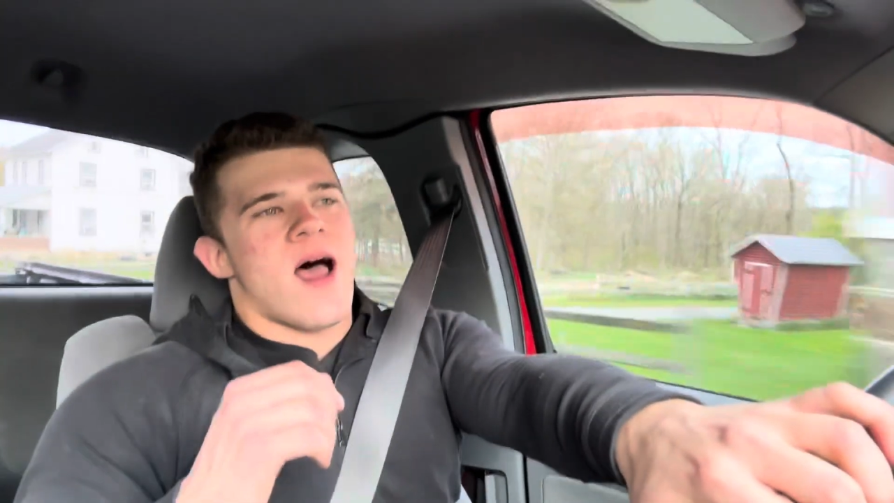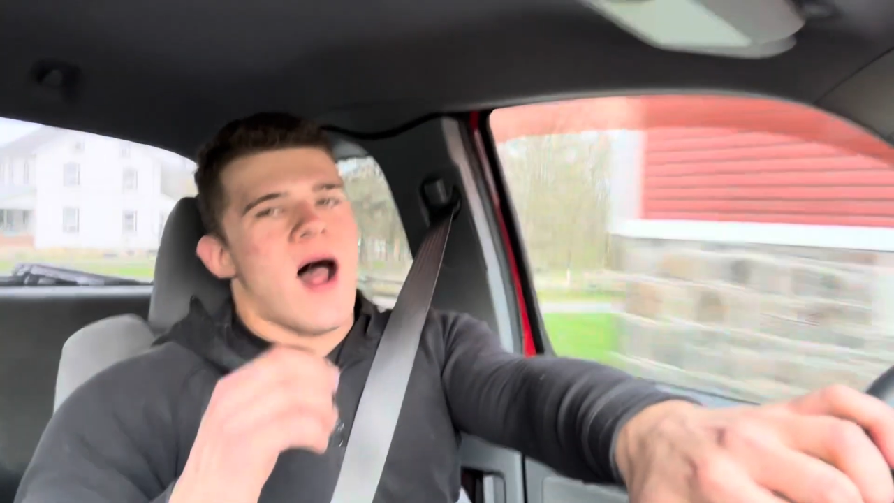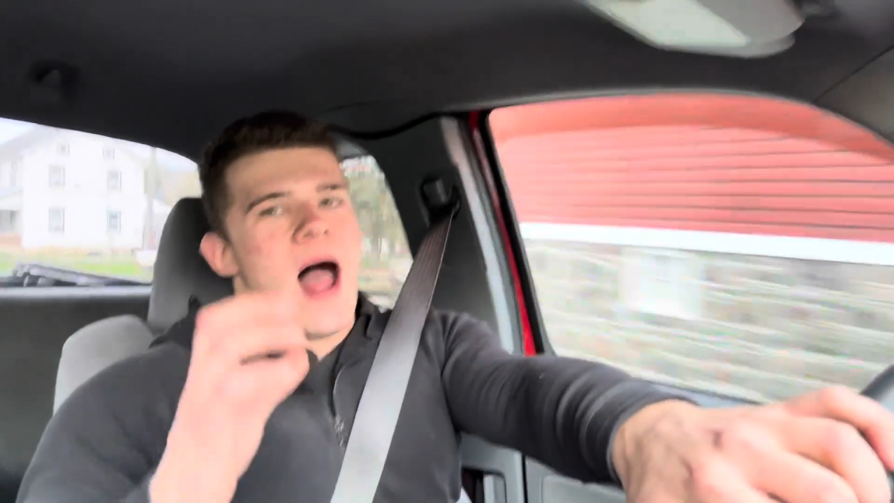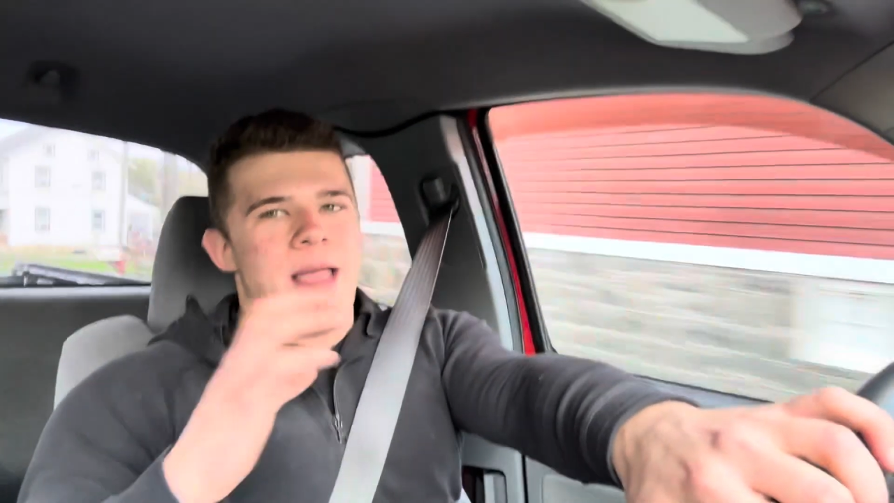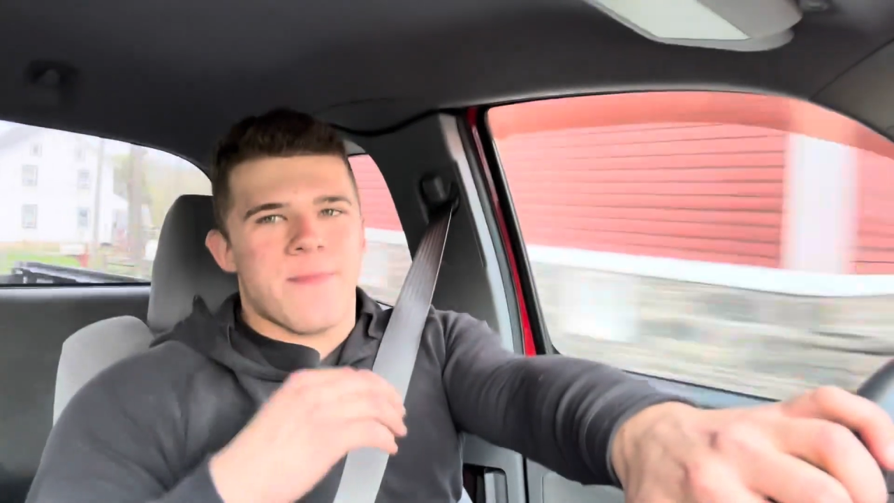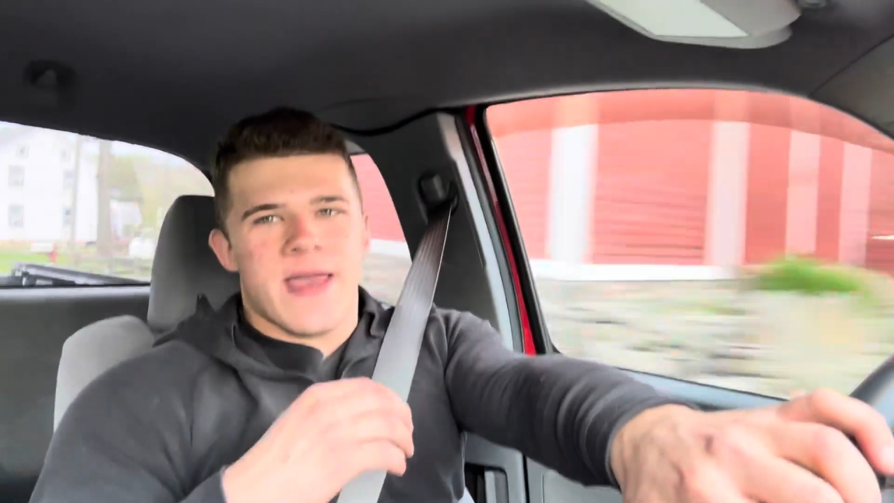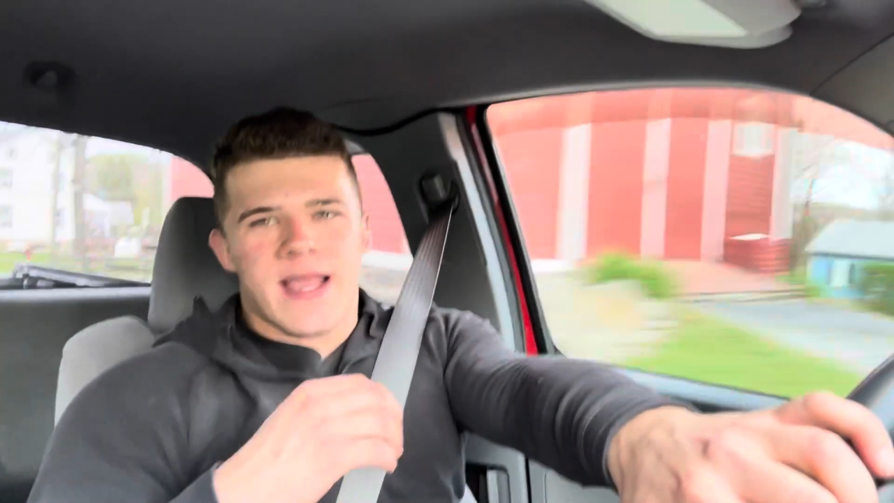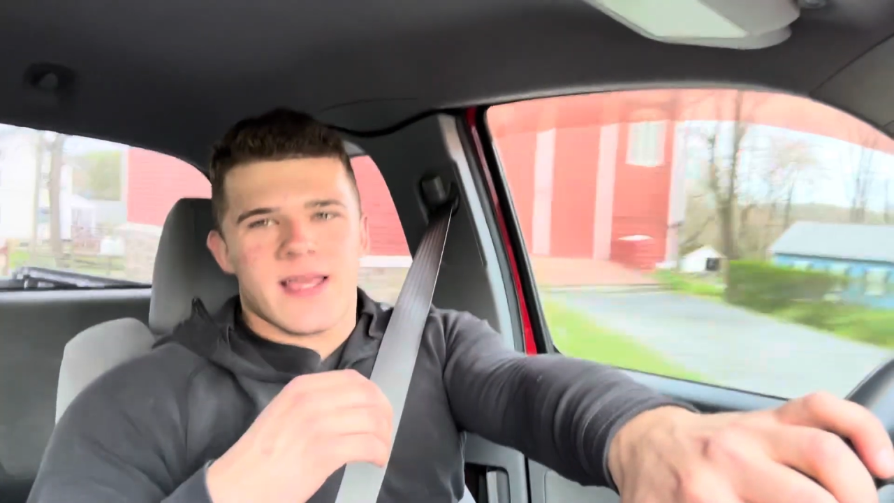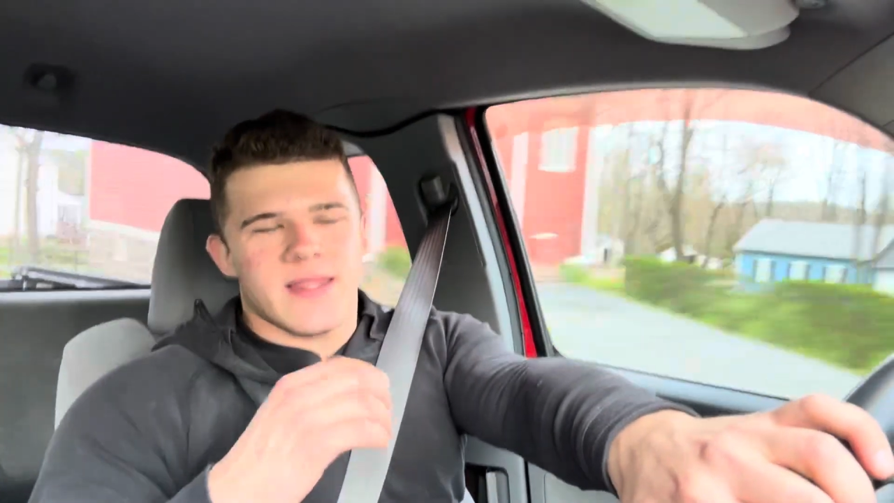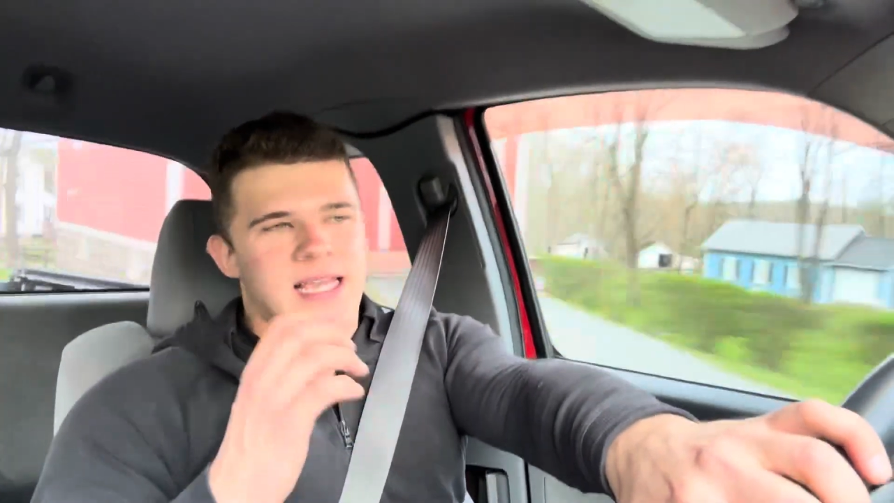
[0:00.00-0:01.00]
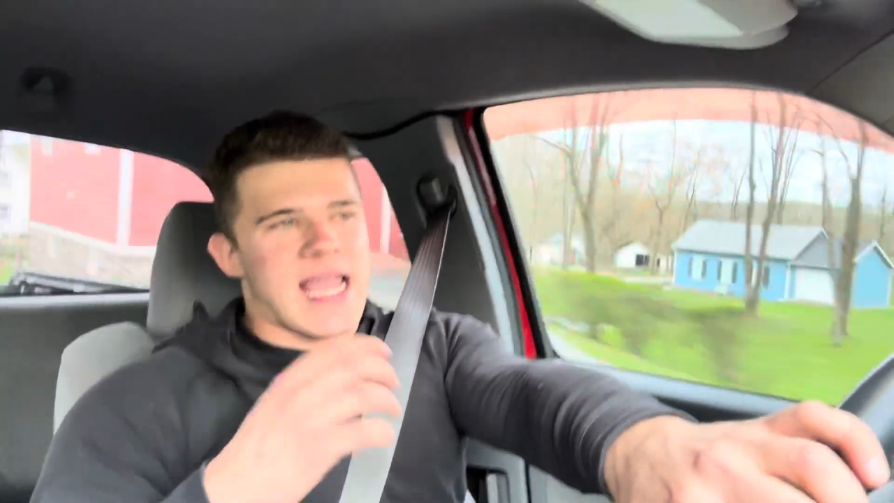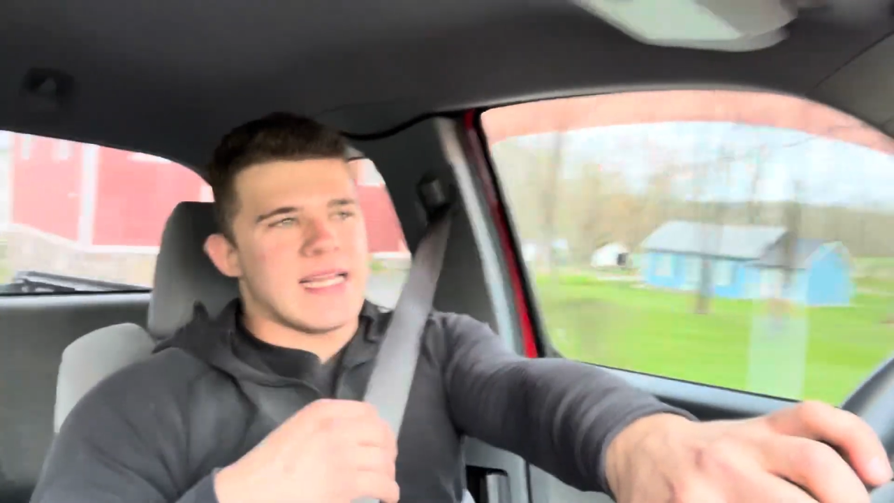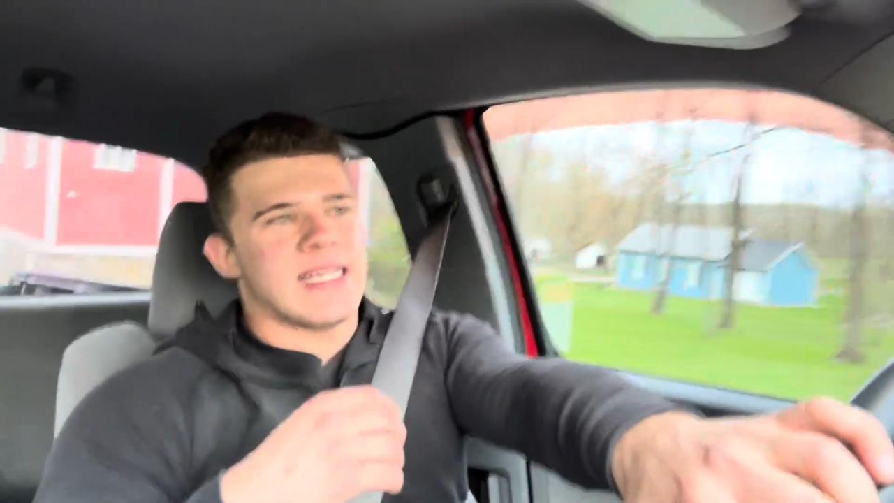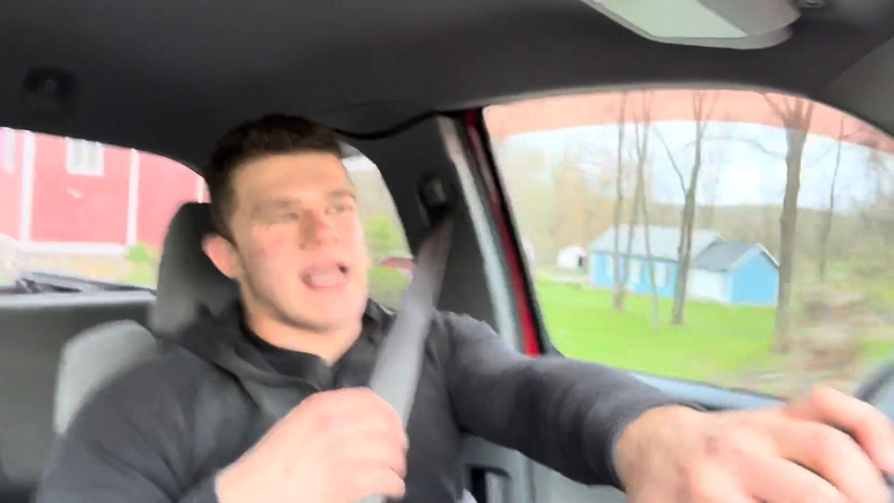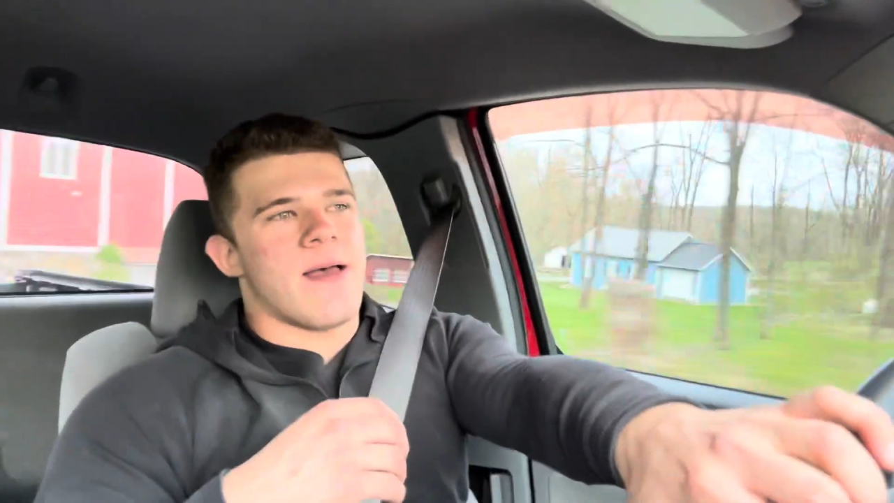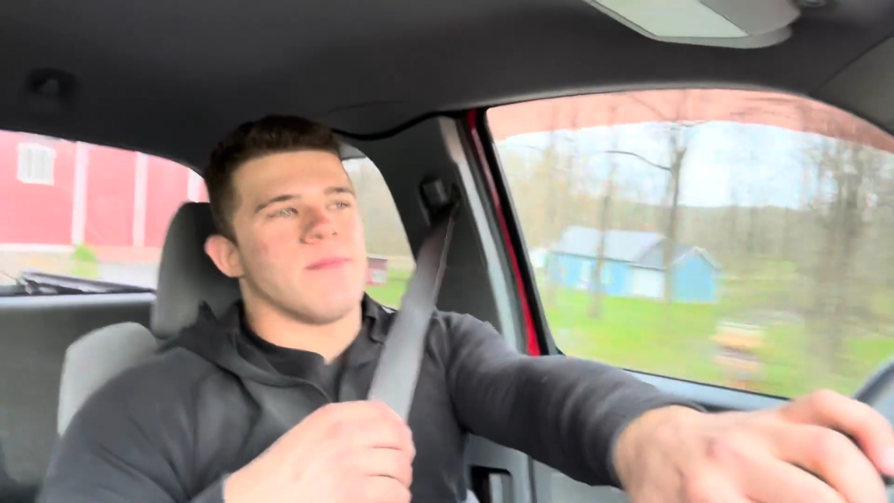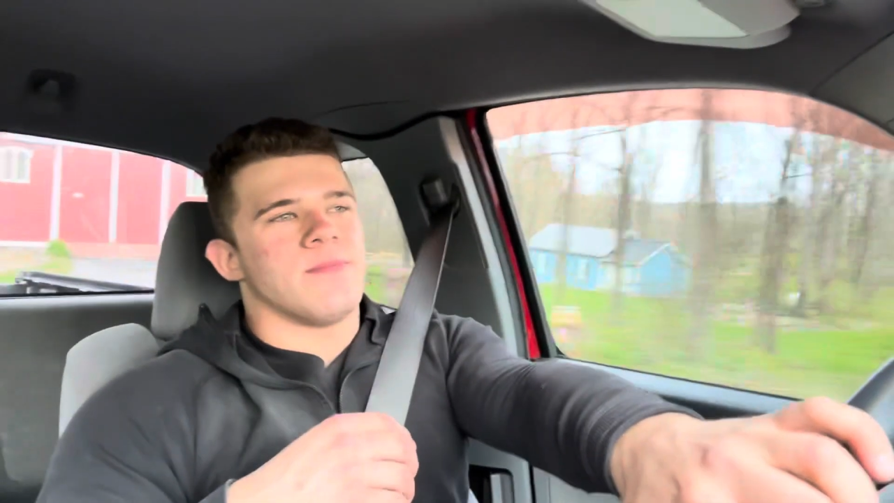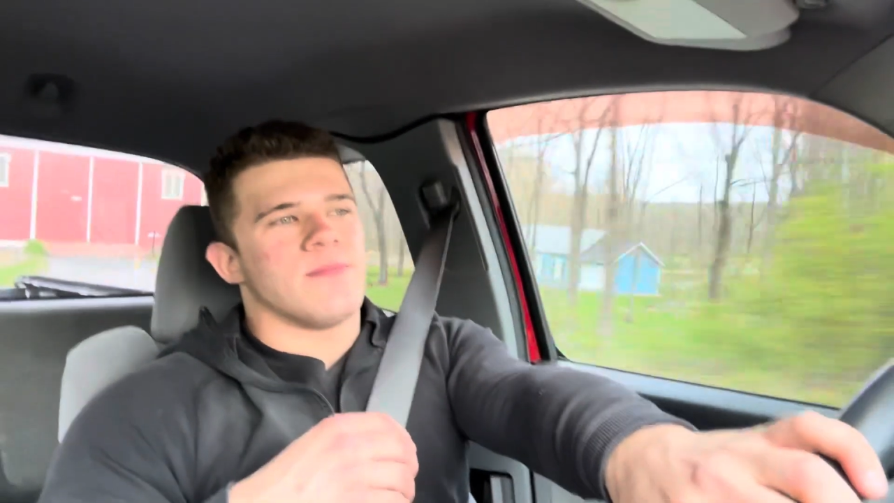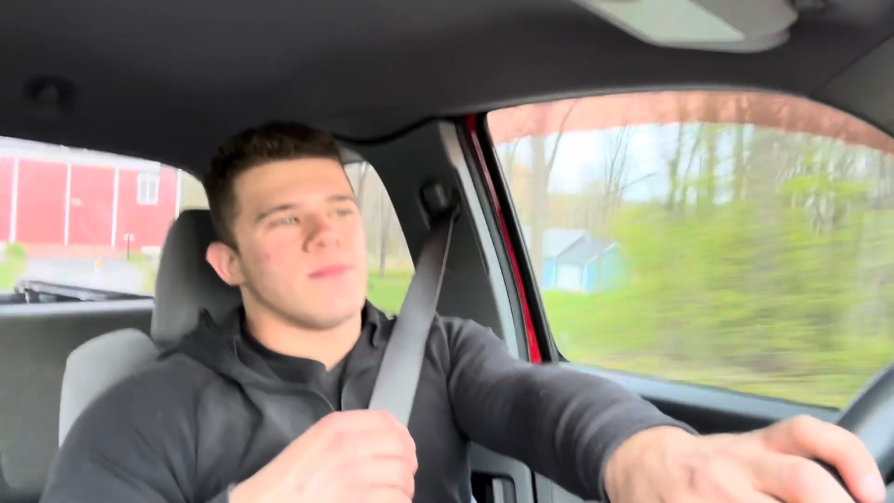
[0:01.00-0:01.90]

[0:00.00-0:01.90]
I pick the KTM